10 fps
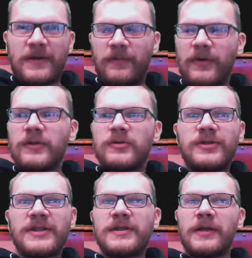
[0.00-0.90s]
rewards,
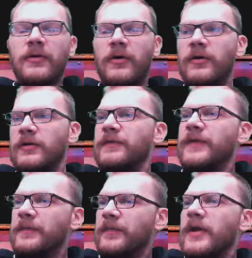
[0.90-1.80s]
just not all of
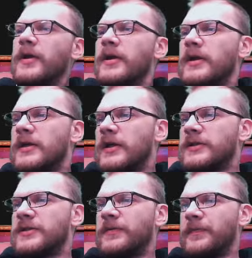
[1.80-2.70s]
them.
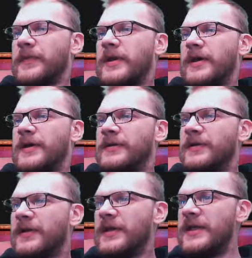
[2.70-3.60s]
So, uh,
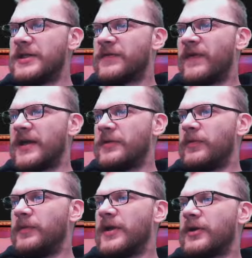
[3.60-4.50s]
each fight
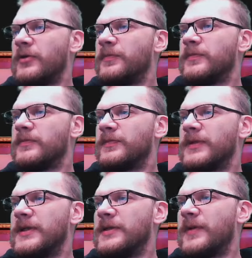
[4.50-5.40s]
will be
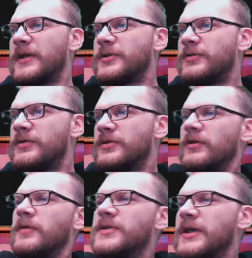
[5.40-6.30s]
accompanied by two
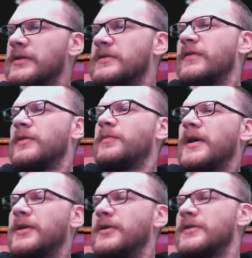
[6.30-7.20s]
sole objectives for
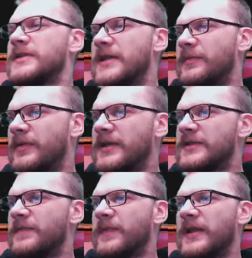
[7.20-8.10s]
Paragon
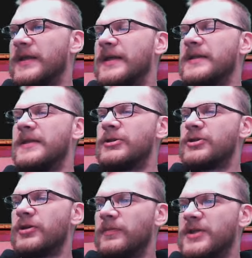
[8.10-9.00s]
summoners and an
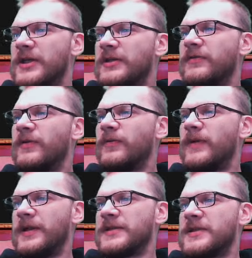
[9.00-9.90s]
additional objective for
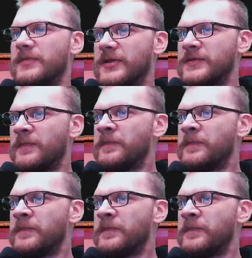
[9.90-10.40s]
Valiant summoners